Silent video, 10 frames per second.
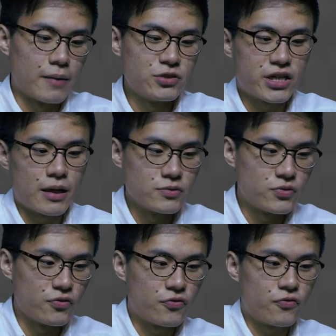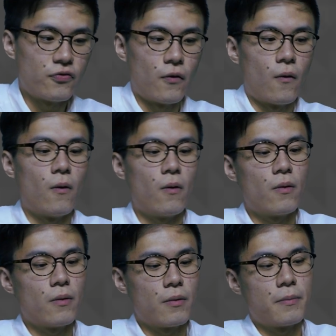MG comes with 4
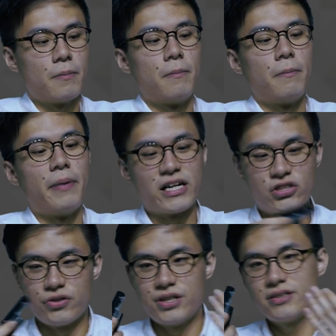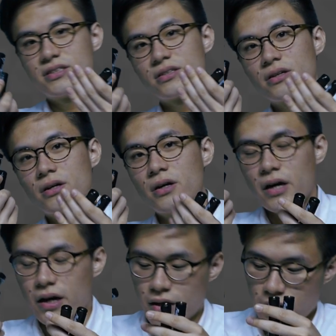batteries.
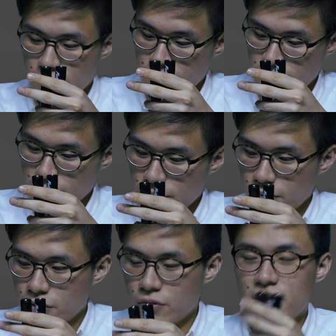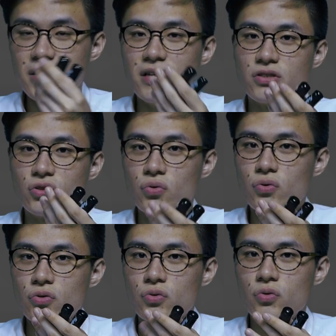We only need
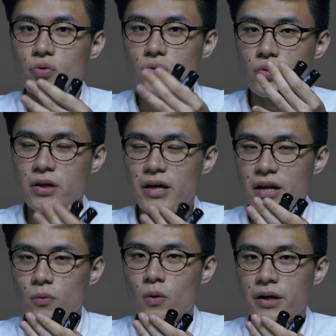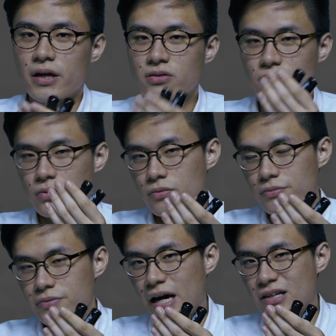2 to get it working, so
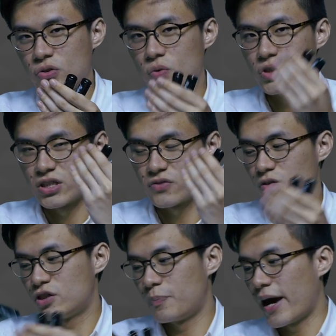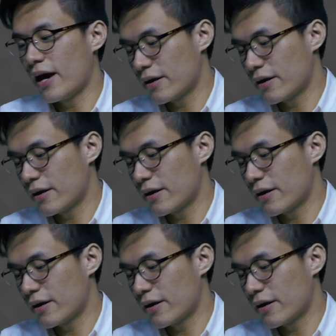the other 2 is just for spare.